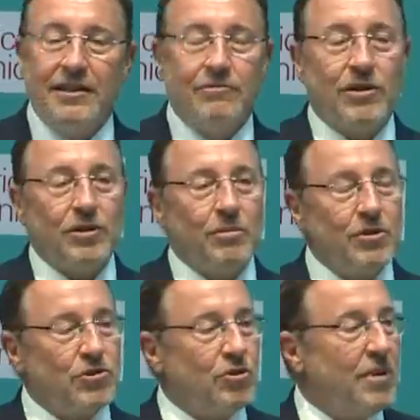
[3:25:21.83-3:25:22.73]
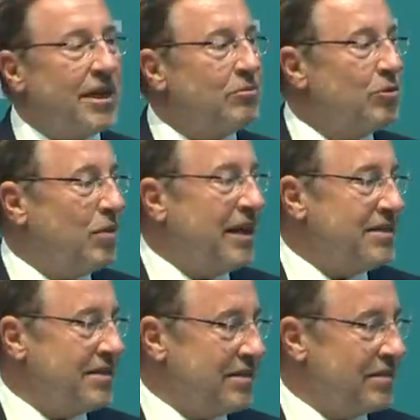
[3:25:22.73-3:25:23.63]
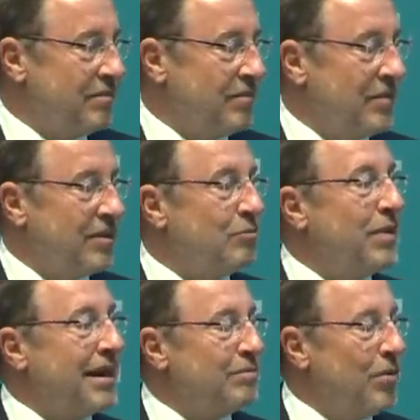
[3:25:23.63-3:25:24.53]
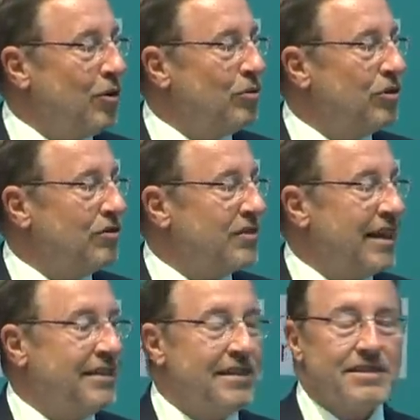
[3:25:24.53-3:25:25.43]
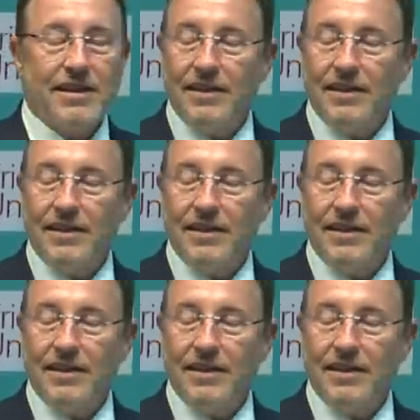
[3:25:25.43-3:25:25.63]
one of the most remarkable places, the backbone of Kenya's